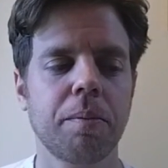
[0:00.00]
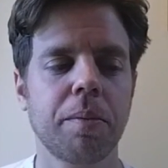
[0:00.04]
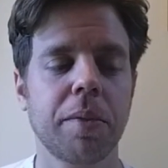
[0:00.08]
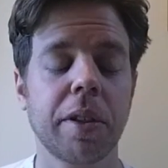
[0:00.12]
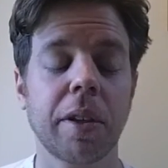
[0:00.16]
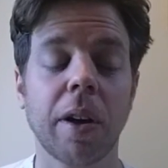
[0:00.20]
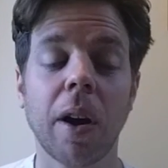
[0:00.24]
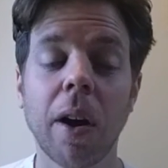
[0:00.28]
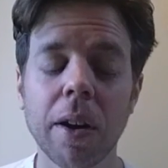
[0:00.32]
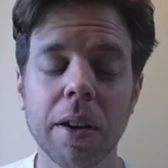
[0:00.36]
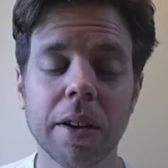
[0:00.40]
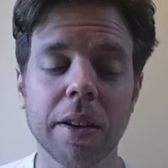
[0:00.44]

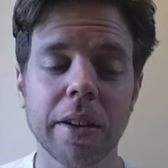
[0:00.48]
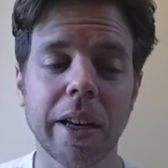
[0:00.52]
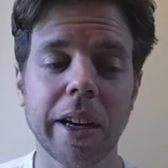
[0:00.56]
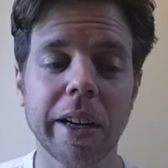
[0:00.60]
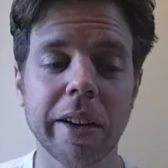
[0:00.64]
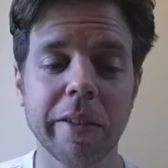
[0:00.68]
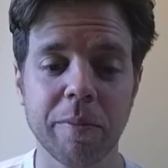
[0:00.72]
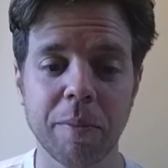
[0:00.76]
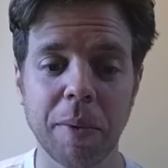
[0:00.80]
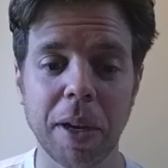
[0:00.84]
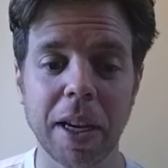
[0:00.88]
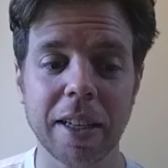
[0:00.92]
there are a
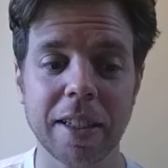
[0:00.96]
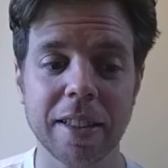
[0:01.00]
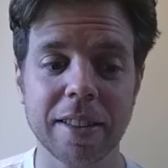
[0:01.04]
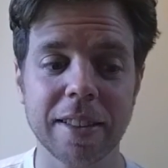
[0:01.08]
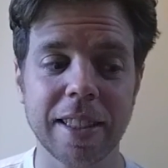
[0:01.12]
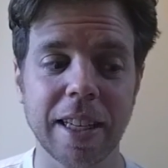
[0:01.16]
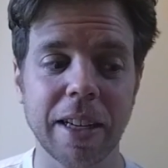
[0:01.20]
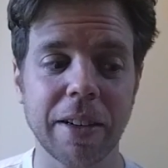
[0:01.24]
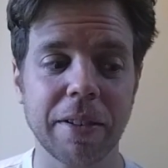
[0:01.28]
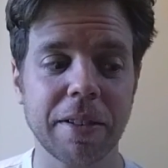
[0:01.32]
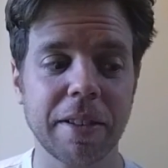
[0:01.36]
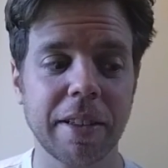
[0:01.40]
lot of
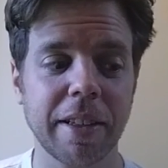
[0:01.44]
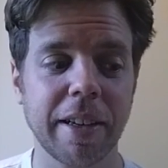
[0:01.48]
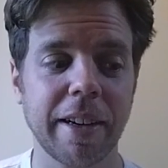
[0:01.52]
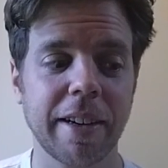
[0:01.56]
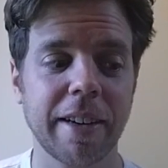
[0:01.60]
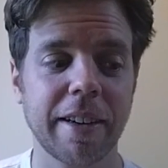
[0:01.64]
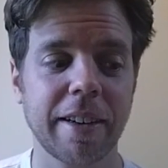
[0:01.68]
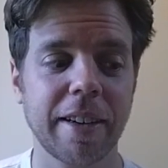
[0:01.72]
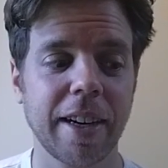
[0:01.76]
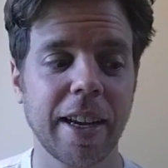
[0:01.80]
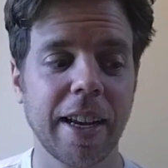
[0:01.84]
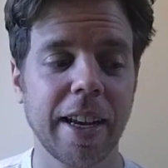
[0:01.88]
betas out
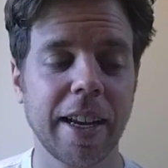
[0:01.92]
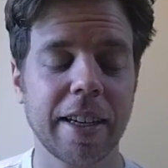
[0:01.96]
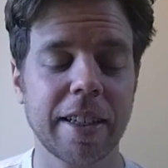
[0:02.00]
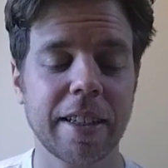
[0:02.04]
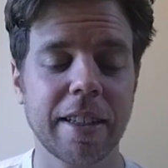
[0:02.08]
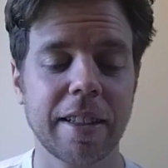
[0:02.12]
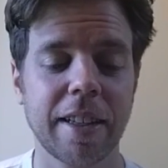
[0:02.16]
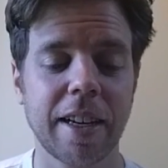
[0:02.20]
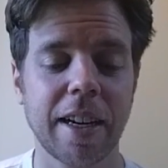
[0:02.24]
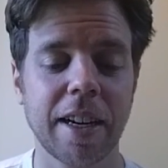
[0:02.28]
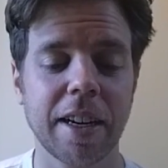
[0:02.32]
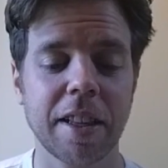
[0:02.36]
there,
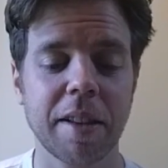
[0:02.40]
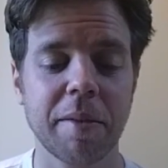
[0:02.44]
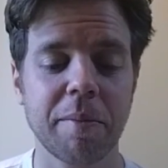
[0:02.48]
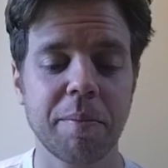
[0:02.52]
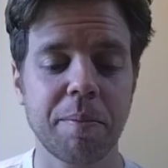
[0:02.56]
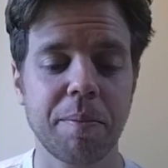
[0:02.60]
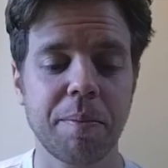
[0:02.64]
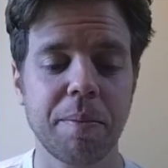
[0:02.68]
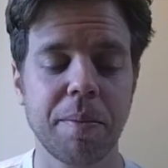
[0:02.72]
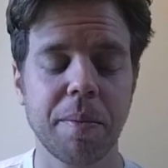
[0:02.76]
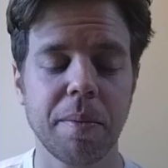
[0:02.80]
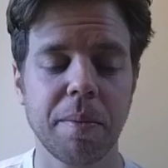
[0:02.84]
and a lot of the
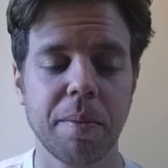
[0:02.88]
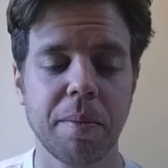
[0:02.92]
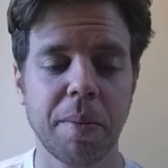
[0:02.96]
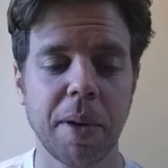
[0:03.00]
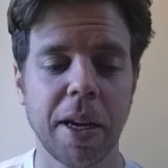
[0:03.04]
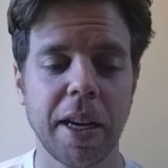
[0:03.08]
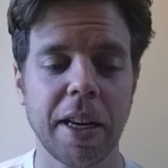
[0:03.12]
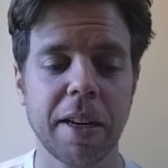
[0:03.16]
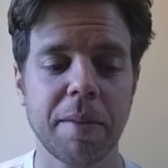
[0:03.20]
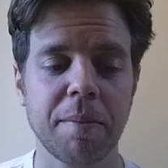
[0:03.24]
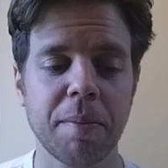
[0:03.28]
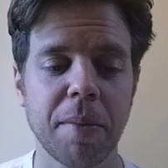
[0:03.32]

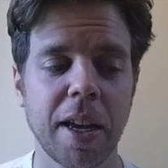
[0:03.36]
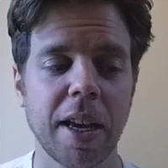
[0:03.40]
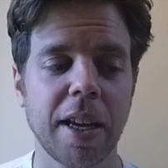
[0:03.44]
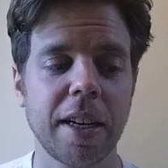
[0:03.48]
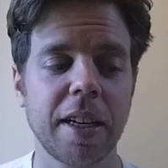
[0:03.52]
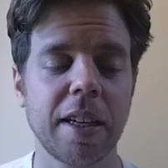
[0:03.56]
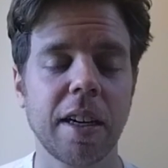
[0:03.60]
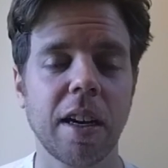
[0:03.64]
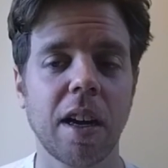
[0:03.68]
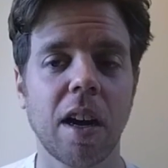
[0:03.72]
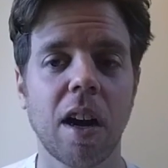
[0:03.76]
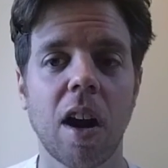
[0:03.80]
beta
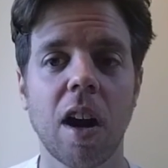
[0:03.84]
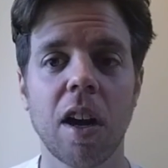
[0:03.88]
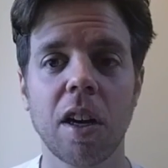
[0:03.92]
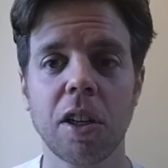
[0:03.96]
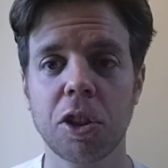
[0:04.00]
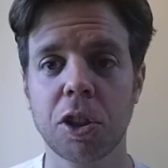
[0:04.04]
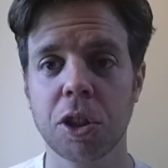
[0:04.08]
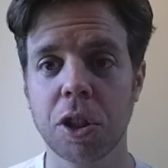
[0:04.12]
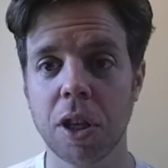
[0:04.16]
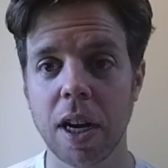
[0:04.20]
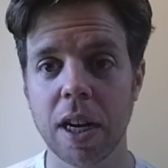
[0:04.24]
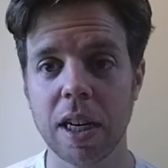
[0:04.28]
men
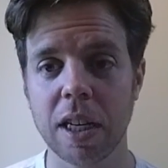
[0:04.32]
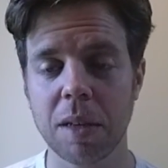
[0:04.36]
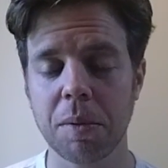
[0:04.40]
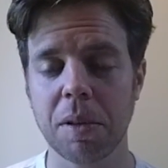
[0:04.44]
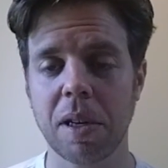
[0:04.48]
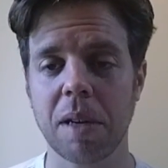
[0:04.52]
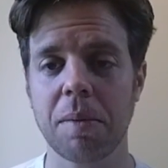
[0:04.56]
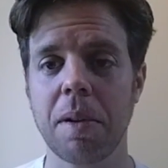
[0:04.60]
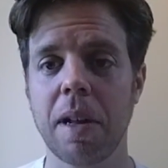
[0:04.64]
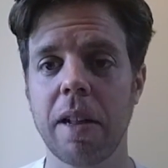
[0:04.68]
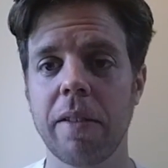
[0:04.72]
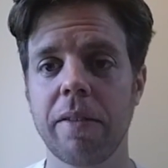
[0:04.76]
are trying to
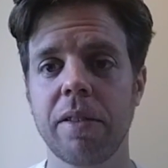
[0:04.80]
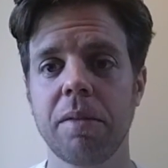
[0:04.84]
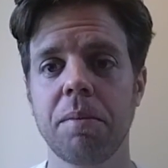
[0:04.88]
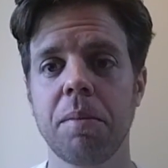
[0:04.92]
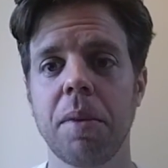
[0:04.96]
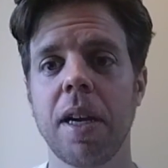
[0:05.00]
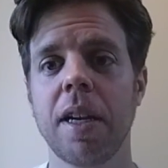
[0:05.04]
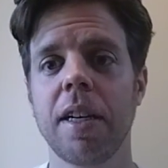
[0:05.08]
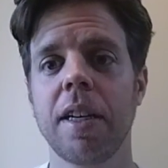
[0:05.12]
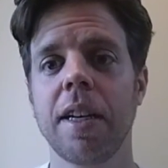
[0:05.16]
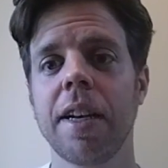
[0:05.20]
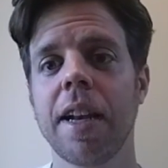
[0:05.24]
become alpha
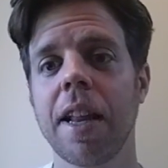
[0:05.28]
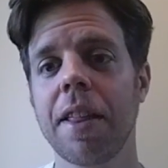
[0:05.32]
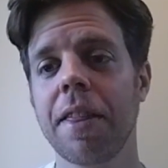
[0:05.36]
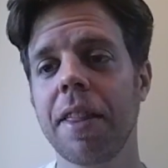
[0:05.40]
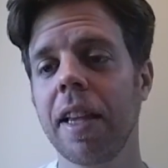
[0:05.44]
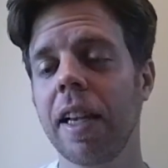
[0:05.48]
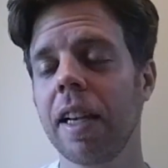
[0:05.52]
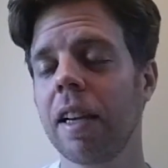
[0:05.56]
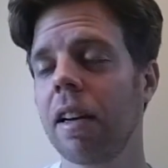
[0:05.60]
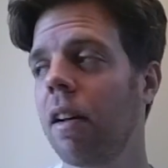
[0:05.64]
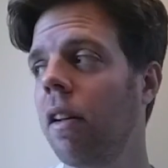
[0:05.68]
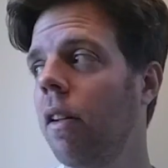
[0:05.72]
men, and I
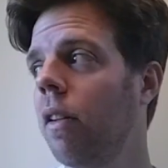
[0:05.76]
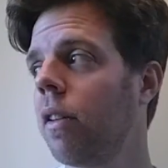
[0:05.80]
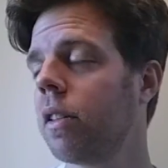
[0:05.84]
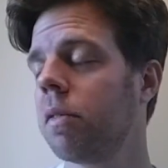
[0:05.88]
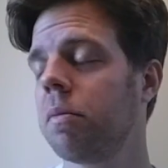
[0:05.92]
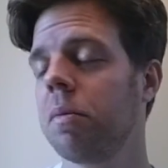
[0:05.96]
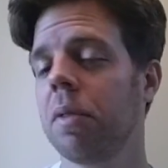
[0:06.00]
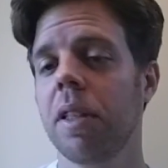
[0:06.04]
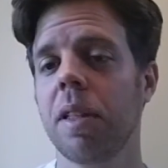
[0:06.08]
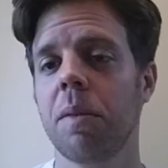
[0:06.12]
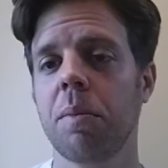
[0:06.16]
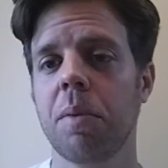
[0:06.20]
think
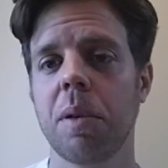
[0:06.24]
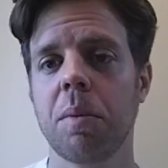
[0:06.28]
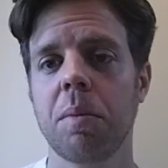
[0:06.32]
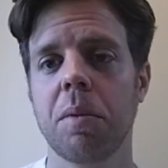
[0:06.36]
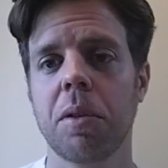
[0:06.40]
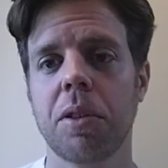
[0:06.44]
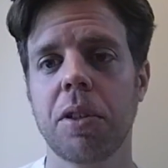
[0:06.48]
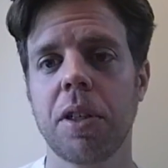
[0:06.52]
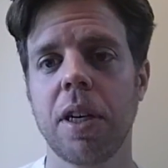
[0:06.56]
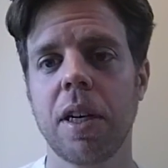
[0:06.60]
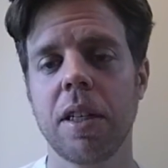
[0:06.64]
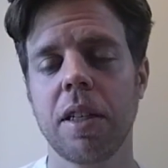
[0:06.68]
ultimately
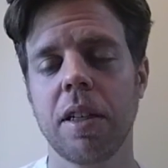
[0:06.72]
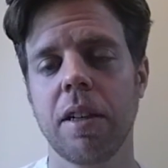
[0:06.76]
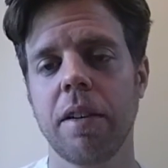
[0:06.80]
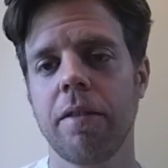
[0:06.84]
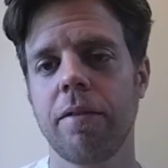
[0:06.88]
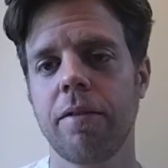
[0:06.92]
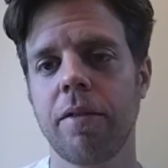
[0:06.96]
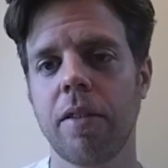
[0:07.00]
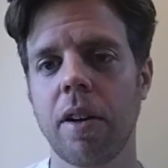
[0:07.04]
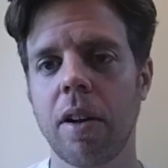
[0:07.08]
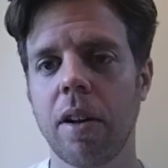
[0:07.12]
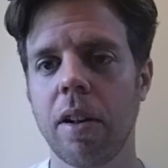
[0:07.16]
people are trying to
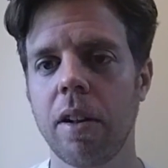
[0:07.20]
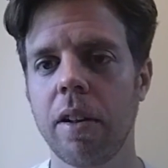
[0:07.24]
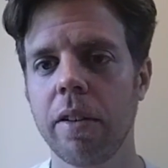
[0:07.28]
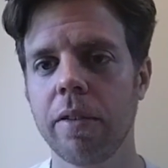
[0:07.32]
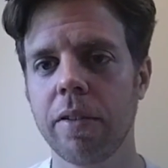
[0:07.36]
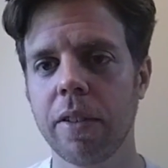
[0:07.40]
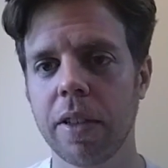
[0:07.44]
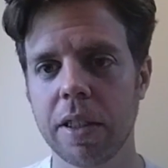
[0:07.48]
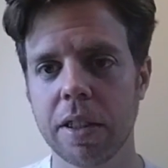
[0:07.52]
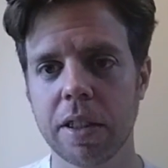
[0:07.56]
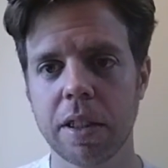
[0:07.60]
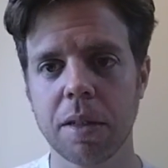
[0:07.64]

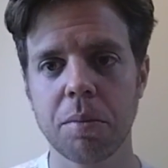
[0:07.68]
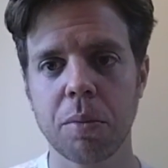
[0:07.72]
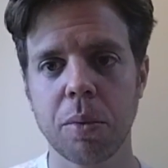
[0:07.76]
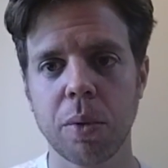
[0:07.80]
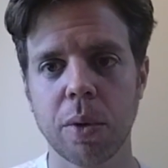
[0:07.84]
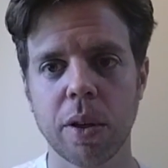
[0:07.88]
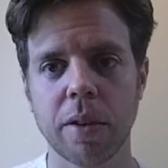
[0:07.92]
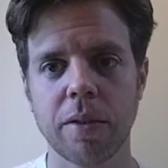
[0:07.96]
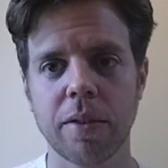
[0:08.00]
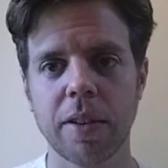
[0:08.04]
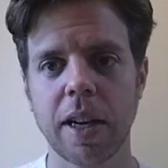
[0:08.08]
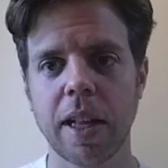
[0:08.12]
evolve into
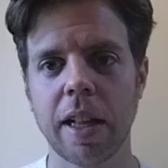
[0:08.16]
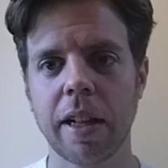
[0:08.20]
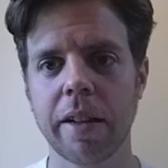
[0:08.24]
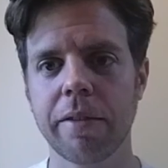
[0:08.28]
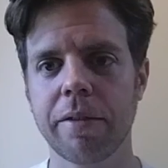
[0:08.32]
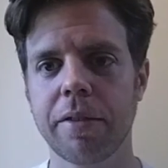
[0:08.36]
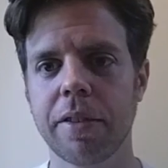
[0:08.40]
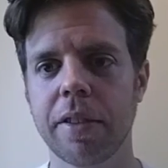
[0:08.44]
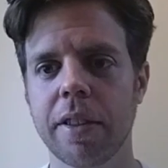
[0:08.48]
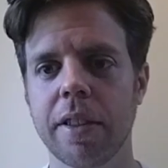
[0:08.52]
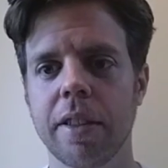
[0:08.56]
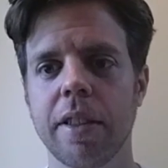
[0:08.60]
more of an
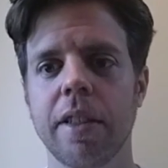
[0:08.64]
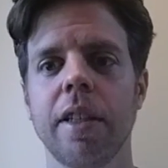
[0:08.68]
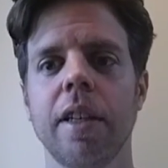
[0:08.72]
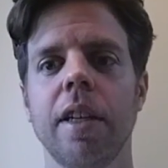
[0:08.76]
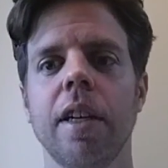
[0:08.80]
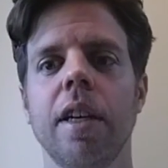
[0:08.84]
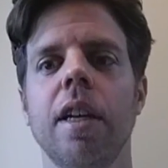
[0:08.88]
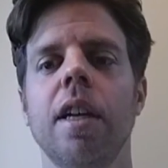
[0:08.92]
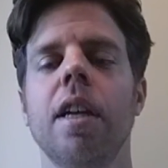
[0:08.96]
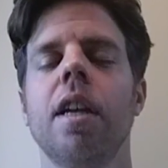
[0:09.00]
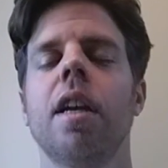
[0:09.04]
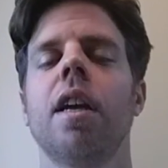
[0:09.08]
alpha.
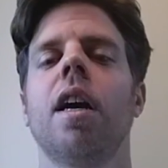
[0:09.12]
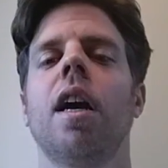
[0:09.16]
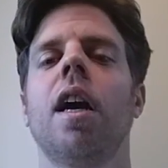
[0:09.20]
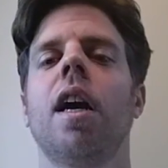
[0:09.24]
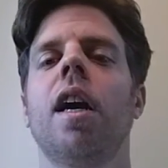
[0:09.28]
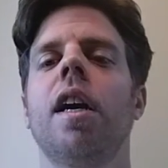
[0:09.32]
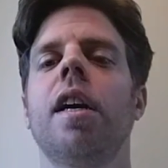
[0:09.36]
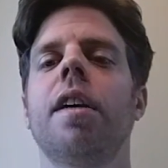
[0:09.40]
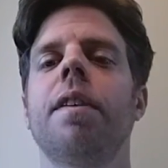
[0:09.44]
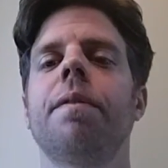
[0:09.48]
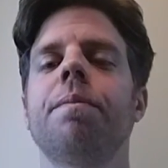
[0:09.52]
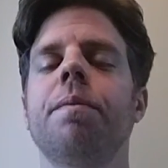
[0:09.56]

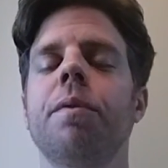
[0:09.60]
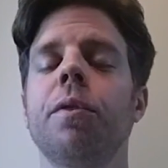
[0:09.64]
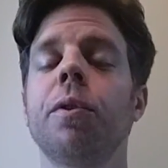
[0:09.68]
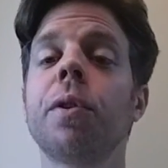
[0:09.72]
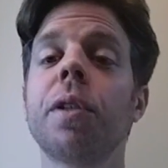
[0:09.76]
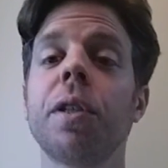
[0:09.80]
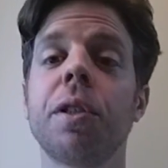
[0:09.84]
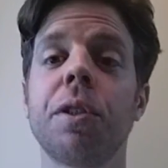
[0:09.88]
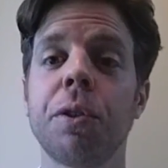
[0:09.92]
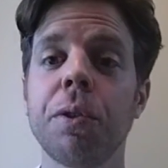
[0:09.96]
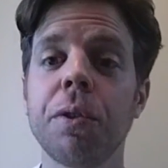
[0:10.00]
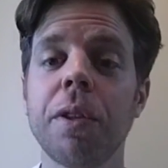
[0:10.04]
You
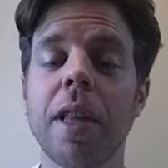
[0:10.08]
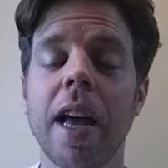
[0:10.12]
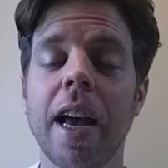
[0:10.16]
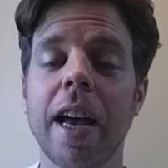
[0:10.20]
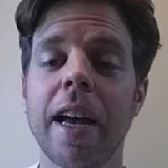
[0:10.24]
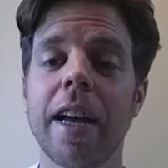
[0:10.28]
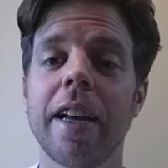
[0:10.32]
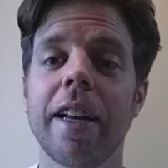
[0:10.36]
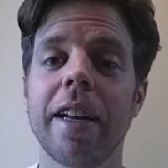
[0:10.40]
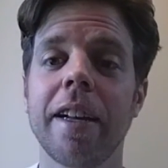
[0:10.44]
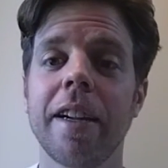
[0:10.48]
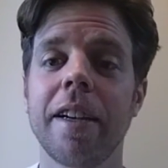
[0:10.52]
can do
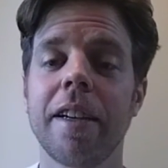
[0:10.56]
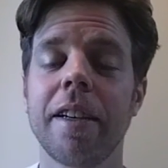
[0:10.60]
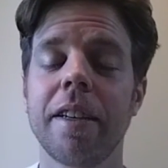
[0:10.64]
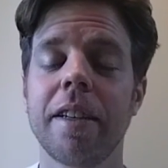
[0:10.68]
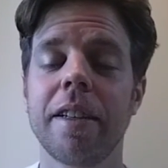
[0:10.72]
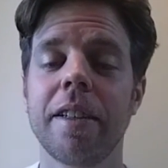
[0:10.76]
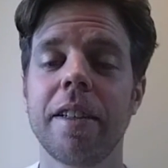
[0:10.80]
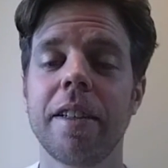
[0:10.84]
that